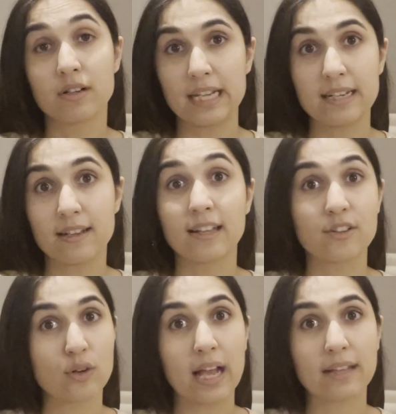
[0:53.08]
data that
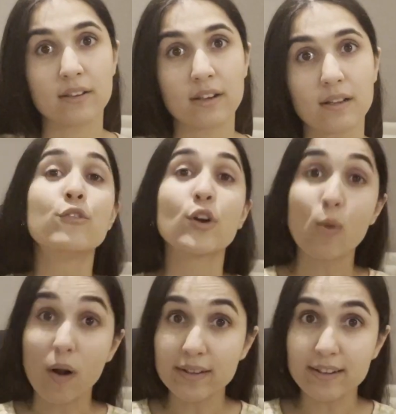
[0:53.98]
you're gathering. For
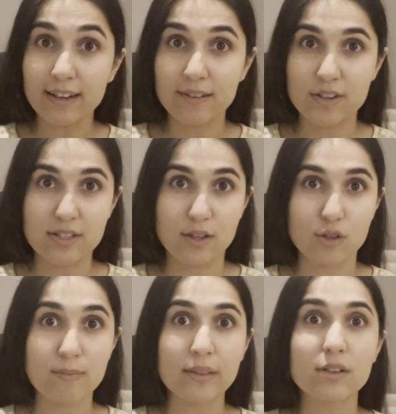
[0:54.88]
quantitative
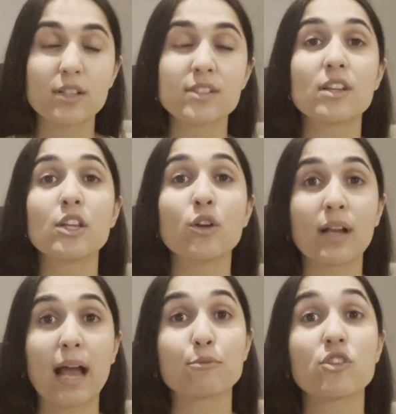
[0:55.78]
research methods, you're
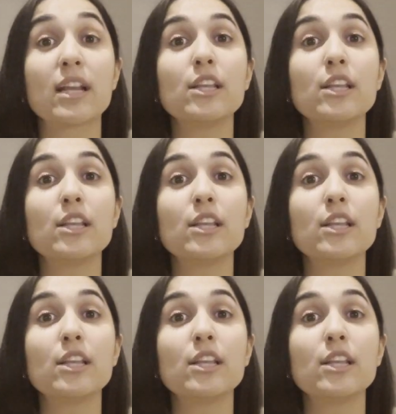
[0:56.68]
capturing